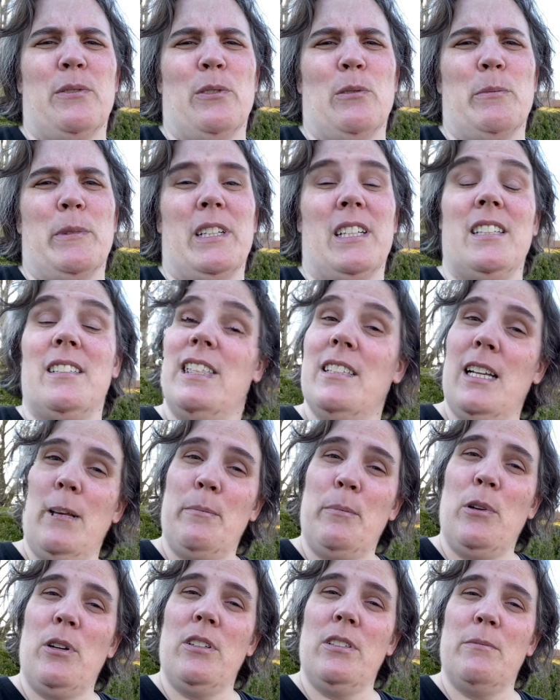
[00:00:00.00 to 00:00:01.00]
for a minute. Did I
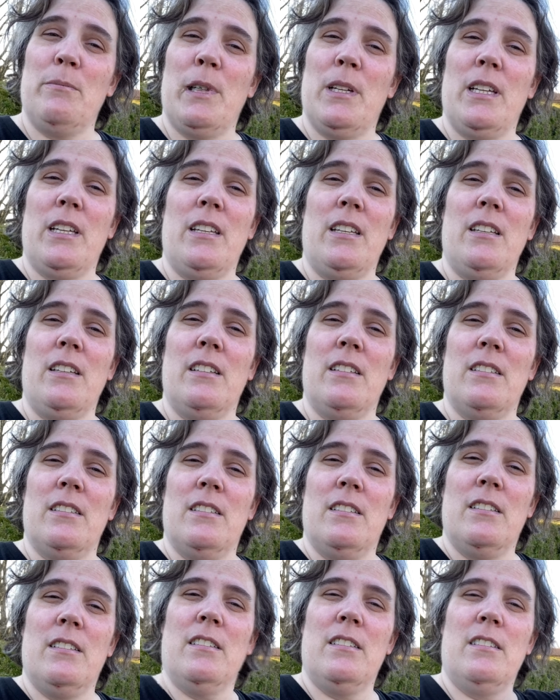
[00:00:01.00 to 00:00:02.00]
pause my
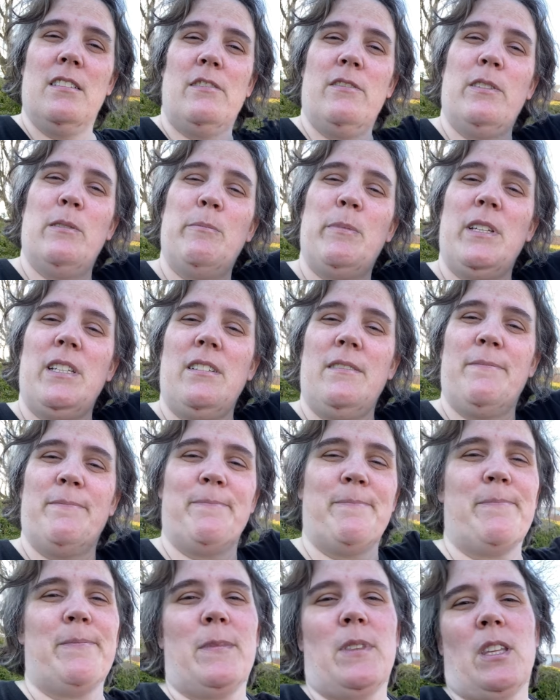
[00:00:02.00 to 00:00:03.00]
Fitbit?
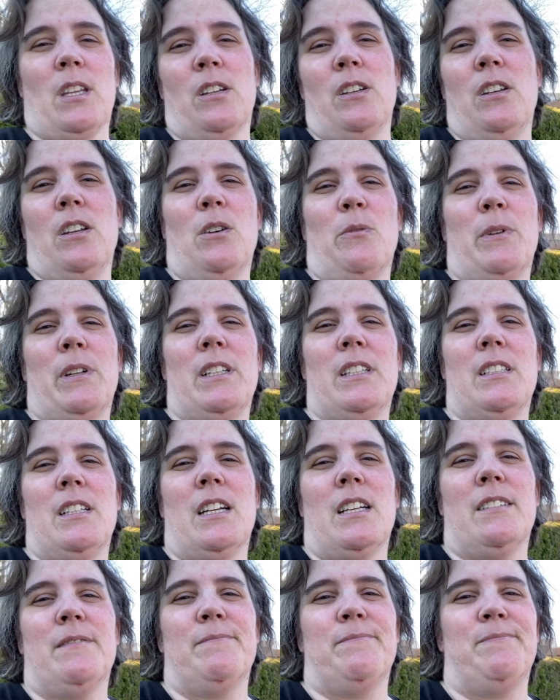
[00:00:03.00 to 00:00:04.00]
No, I did
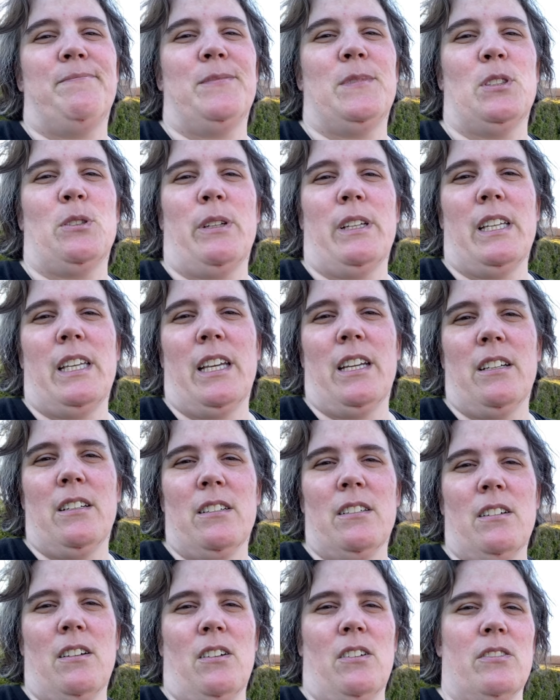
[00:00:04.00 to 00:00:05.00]
not. Do I
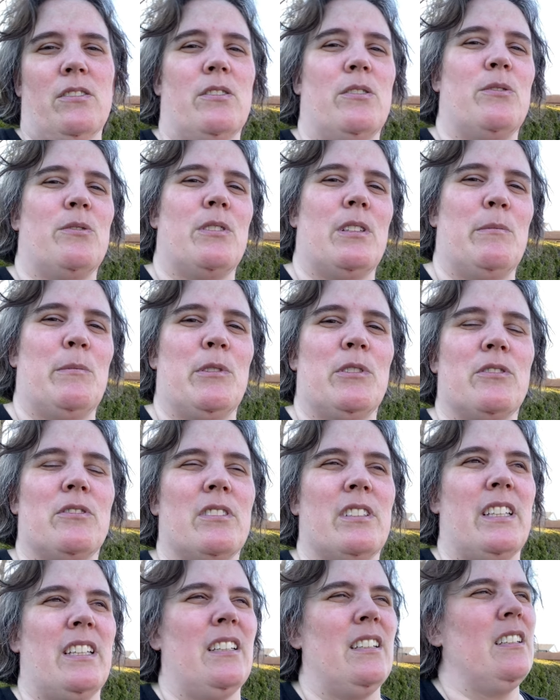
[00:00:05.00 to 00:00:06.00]
care? Also
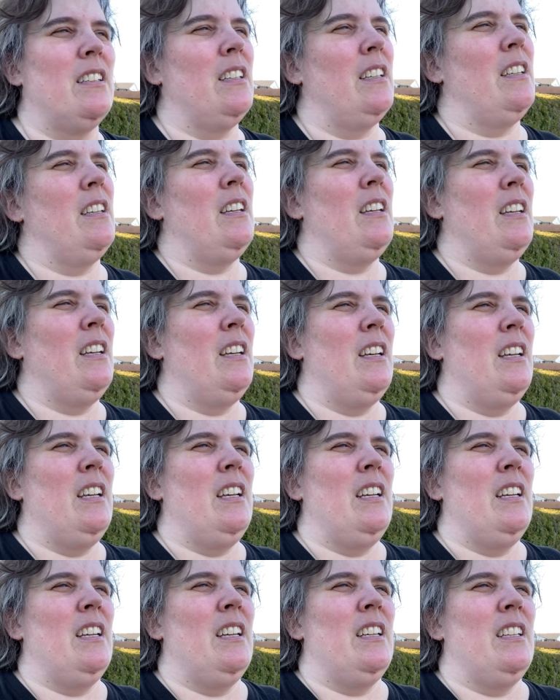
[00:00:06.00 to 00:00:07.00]
similarly,
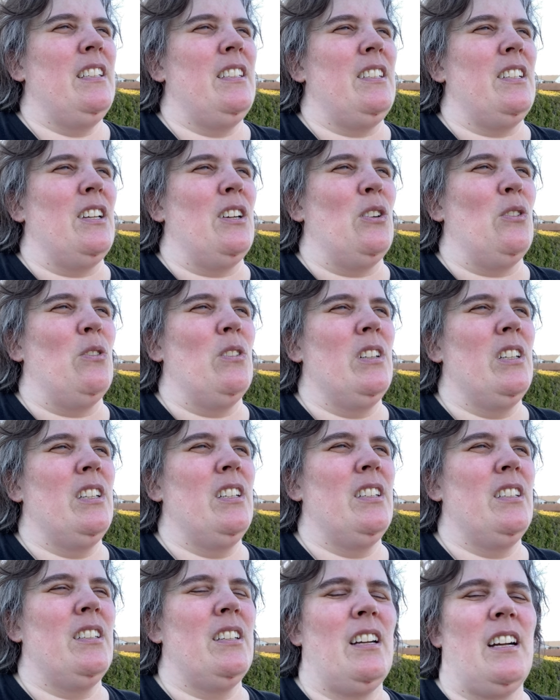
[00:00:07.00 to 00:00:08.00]
no.
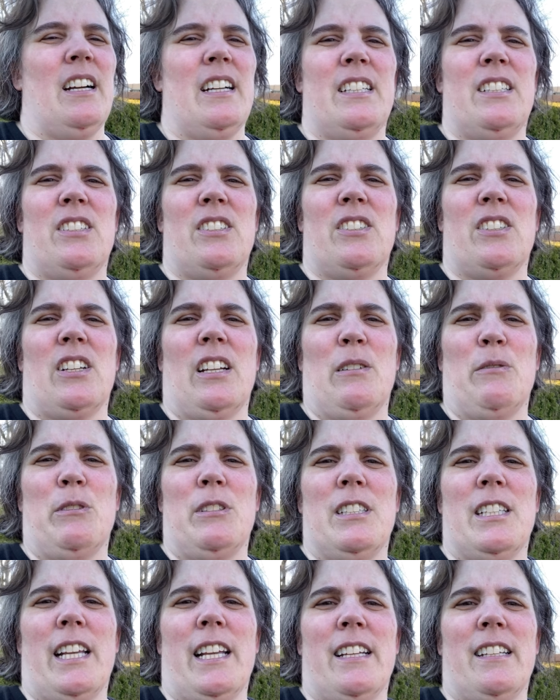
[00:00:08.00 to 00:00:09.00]
I just thought I would
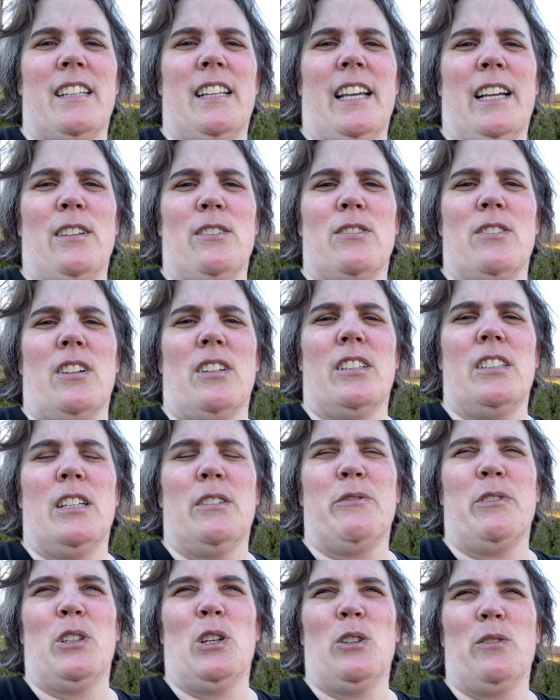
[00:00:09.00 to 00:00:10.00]
stay out of the house long
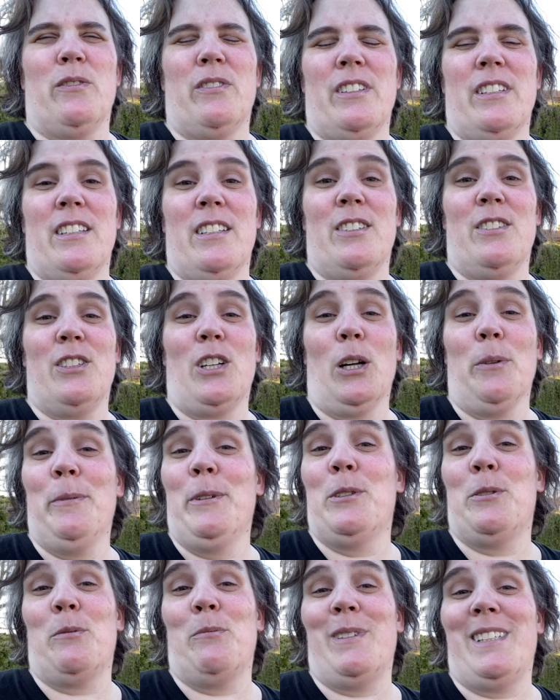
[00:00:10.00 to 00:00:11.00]
enough and hopefully the
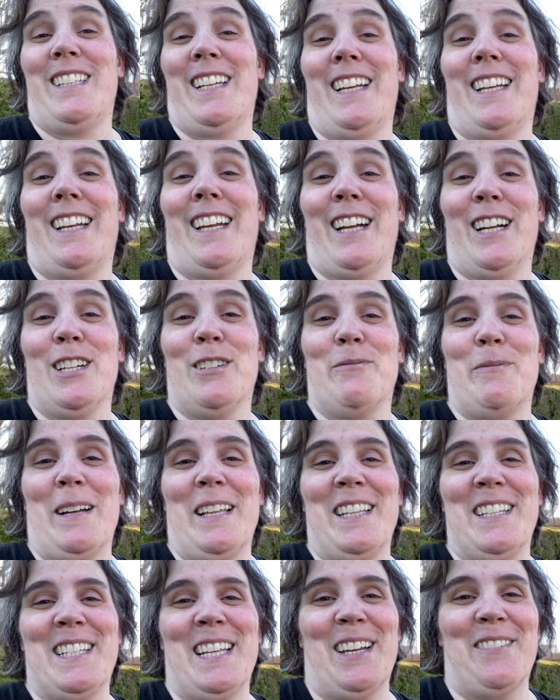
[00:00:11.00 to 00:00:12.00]
garbage would be taken care of by
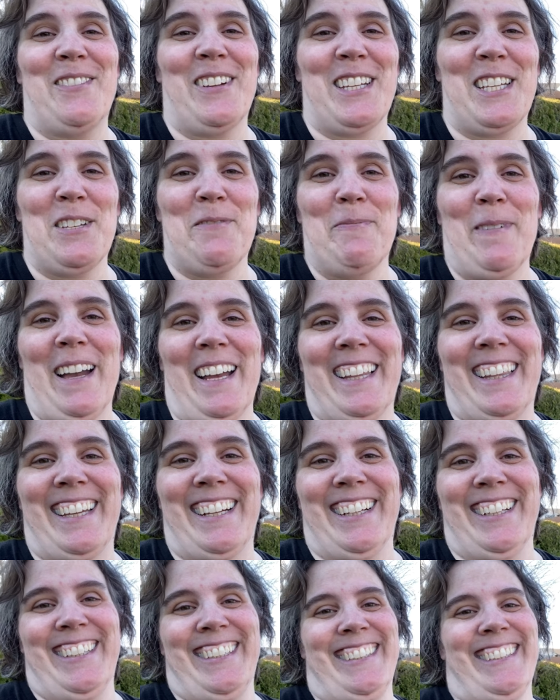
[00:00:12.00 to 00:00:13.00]
the time I get back there.